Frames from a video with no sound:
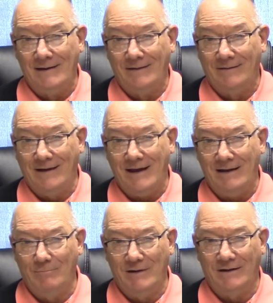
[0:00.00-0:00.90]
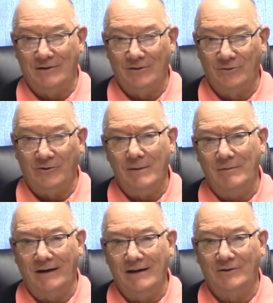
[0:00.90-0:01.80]
they had been
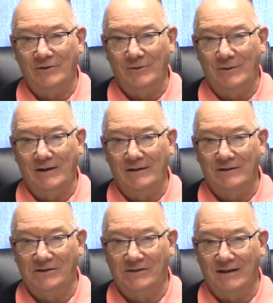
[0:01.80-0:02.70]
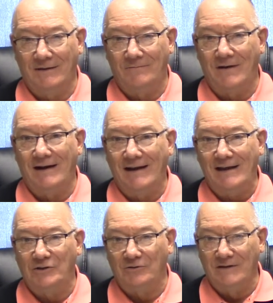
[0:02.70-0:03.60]
contributing to his
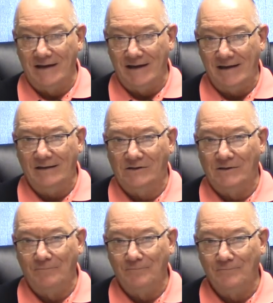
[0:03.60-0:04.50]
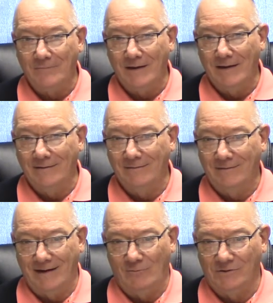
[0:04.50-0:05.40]
financial needs.
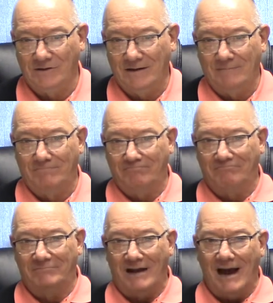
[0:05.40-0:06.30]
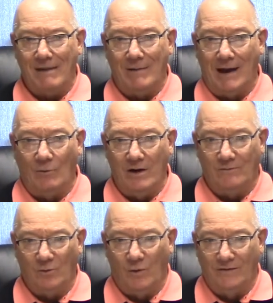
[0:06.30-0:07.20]
There was a time,
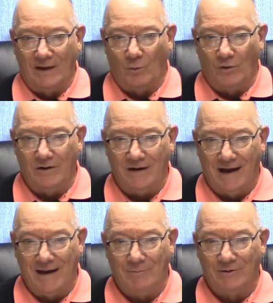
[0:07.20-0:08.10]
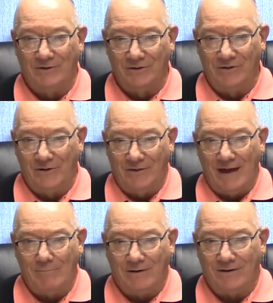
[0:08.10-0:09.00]
however, when they weren't able to do
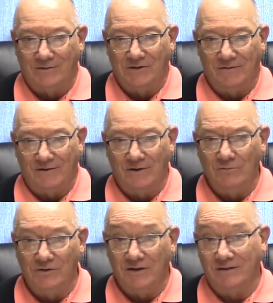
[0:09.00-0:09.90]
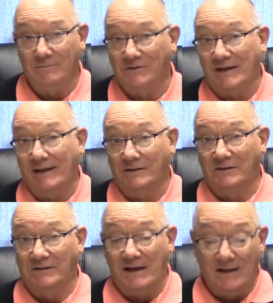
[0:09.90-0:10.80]
that because of their own
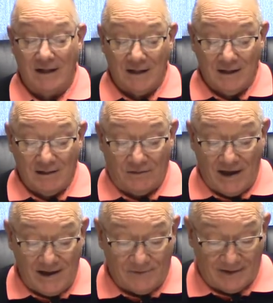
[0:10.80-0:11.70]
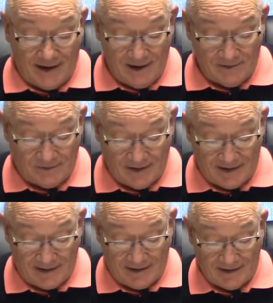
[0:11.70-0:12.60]
circumstances. He's thankful now that
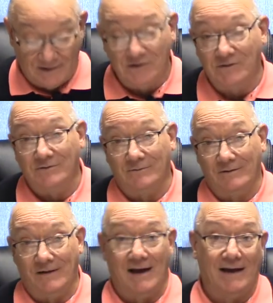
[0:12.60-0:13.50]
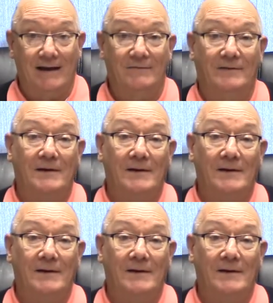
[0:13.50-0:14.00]
that has revived.